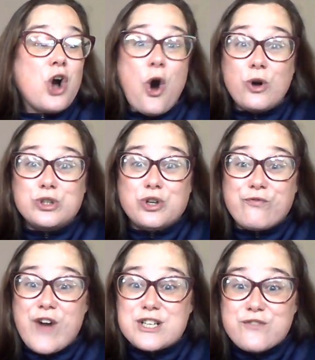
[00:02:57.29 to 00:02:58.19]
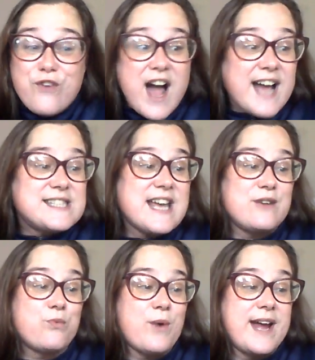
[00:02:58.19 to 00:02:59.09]
cold French fries,
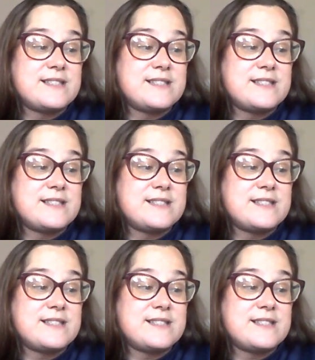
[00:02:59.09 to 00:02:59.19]
and